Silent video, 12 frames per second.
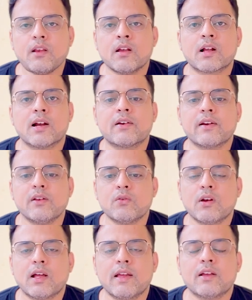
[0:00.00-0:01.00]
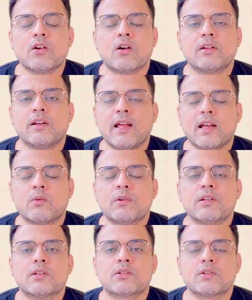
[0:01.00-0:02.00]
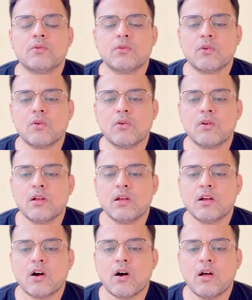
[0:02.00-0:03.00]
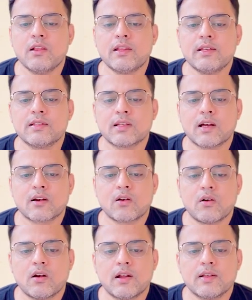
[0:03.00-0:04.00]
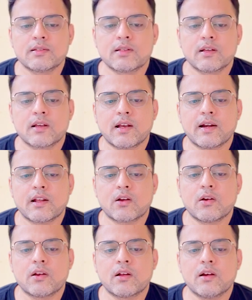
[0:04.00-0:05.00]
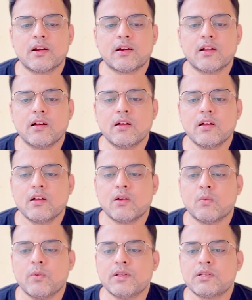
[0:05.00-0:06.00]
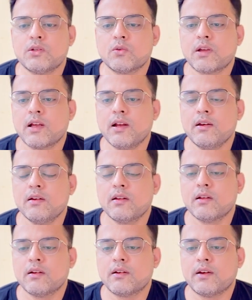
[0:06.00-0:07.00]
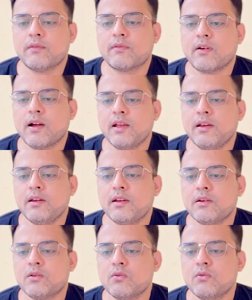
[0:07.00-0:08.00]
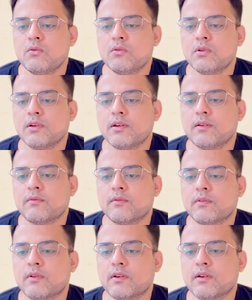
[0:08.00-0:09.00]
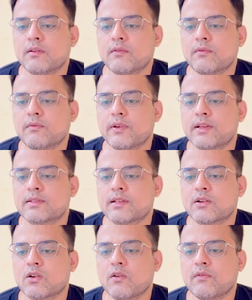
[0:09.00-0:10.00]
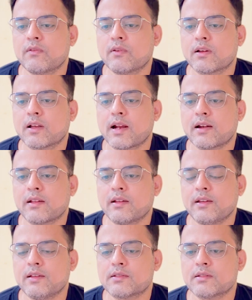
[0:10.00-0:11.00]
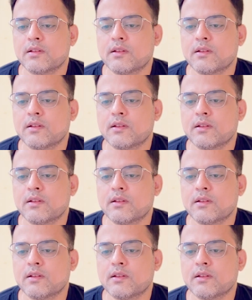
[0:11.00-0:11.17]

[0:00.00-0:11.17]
country you like, or the languages you know. All these are called as categorical data, which you can define into fixed set of categories.